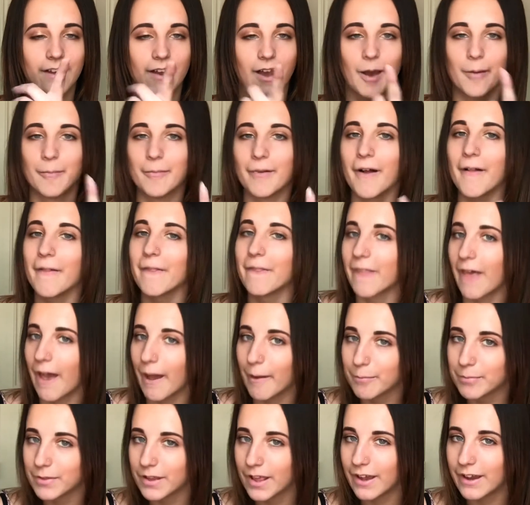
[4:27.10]
I'm not
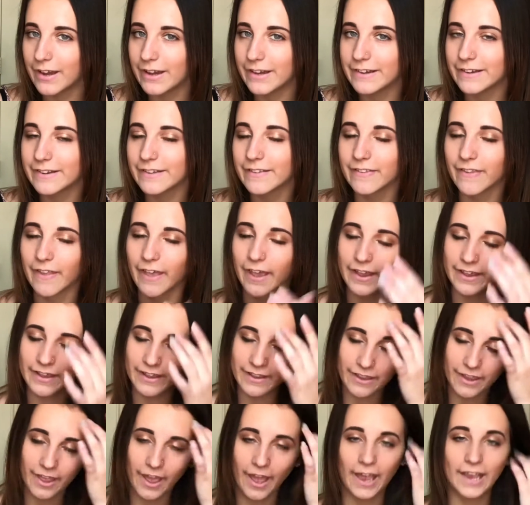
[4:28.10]
that blind. Like,
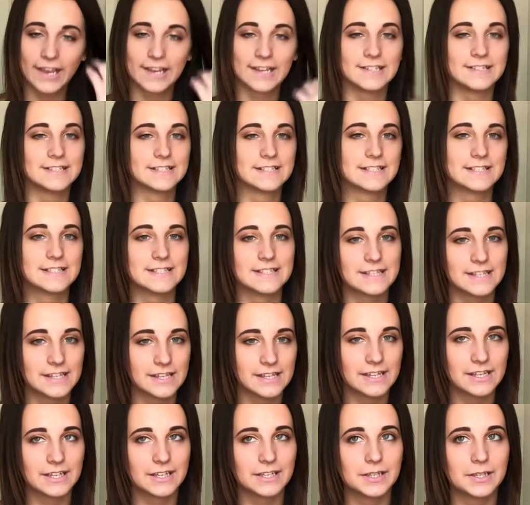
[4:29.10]
I can
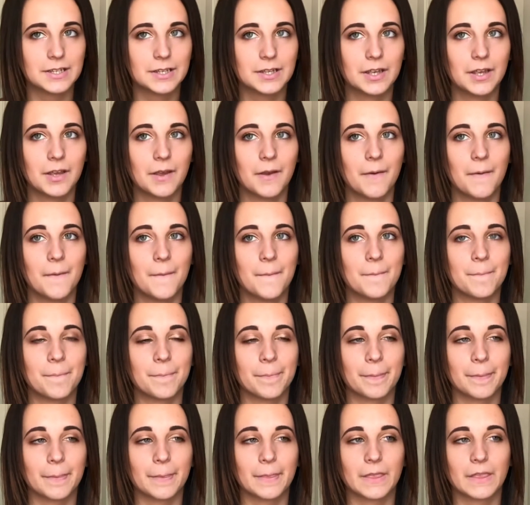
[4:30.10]
see,
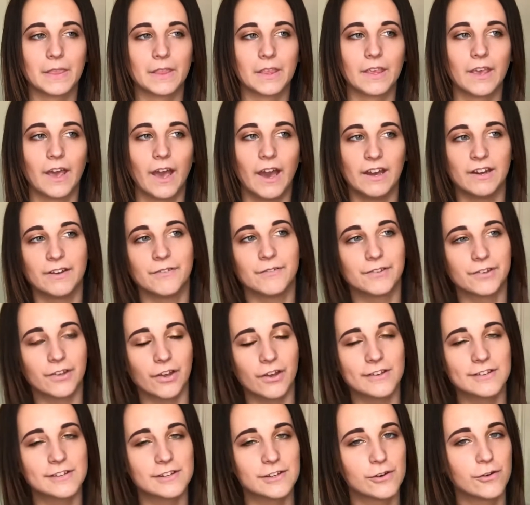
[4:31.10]
and it was
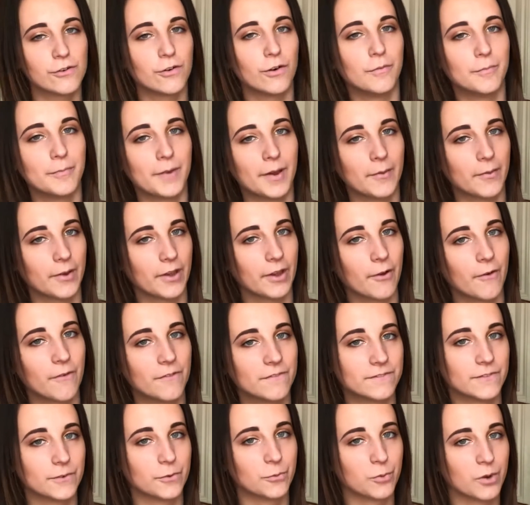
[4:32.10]
also on my way
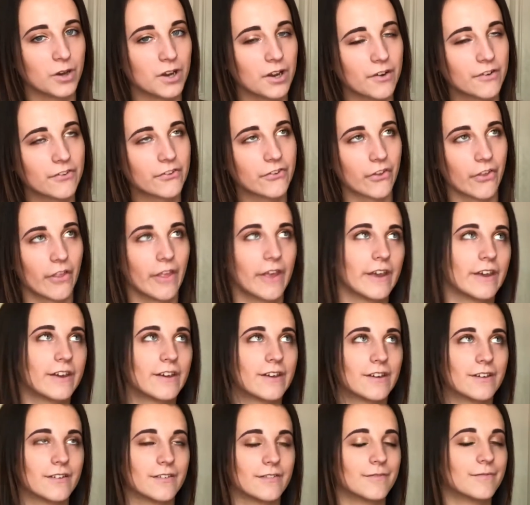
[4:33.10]
home from work, so like,
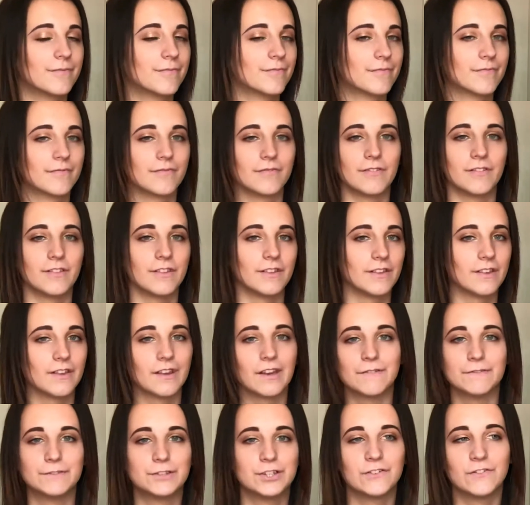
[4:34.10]

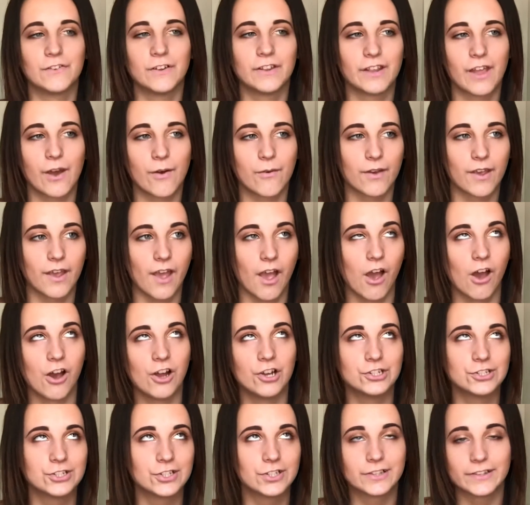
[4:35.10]
I've driven that way
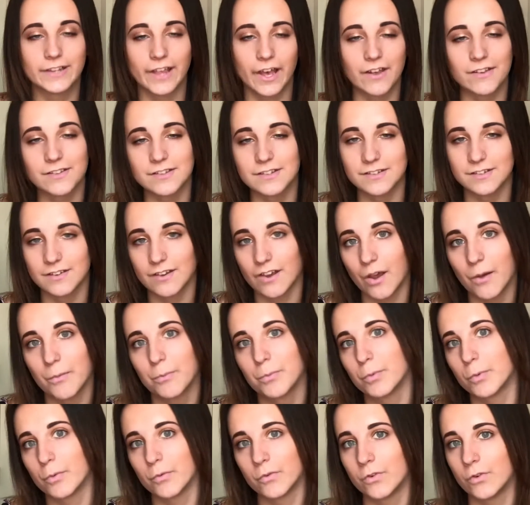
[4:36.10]
100,000
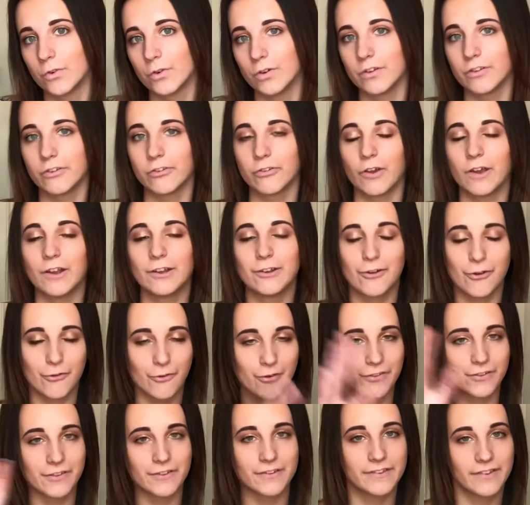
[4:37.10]
times before, so I know
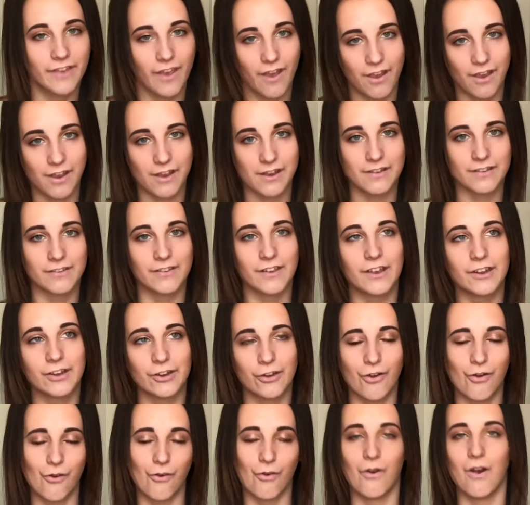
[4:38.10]
all the signs, I
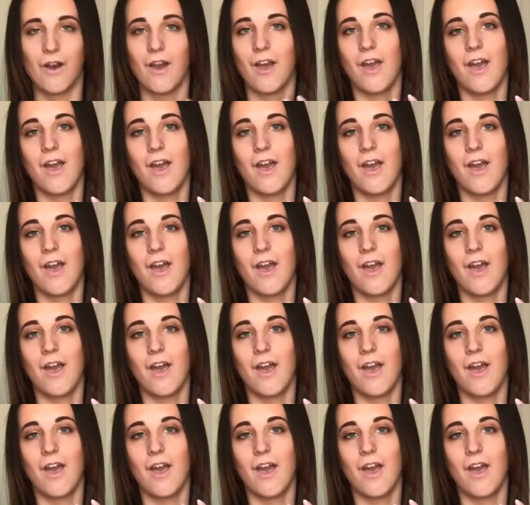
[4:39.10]
know